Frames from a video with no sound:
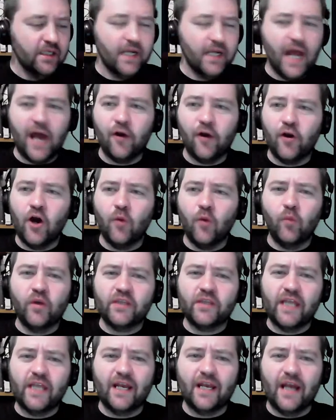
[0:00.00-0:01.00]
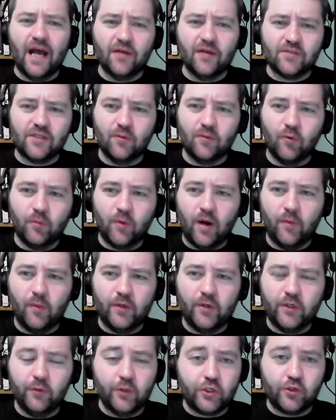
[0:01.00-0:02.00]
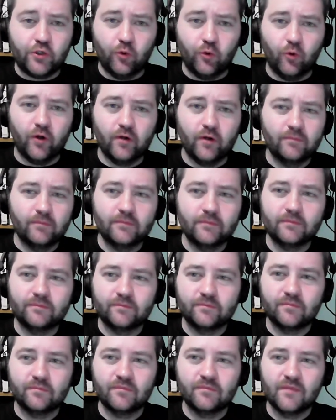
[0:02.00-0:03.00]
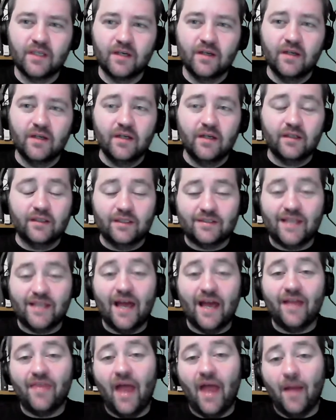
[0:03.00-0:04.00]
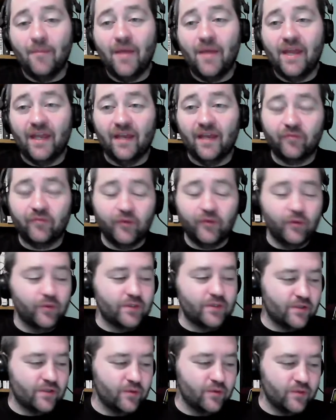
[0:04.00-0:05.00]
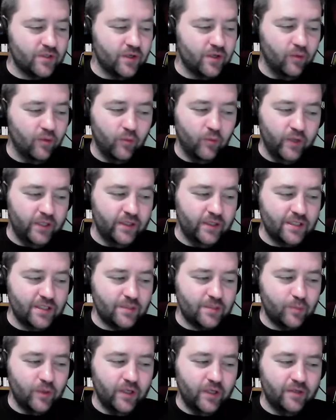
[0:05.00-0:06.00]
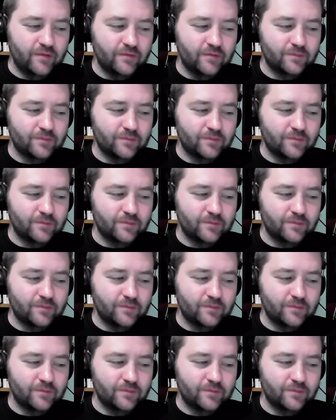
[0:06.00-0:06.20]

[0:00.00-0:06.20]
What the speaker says: I don't know. When they announce it, we'll probably do a short. Because that may influence who's going to win this, but